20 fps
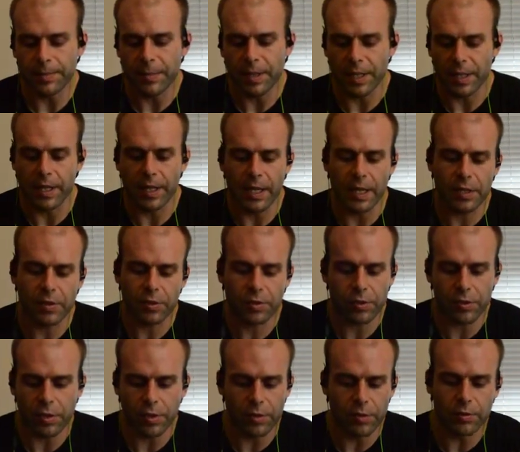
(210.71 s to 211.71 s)
it connects.
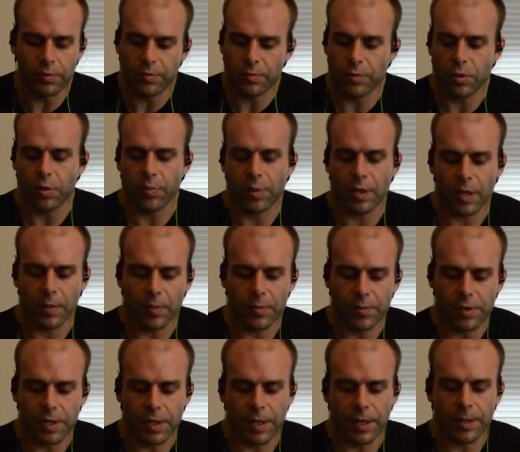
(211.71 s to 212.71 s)
So no
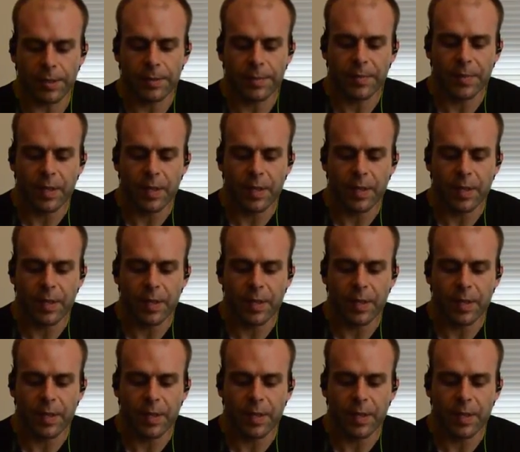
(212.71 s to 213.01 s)
problems there.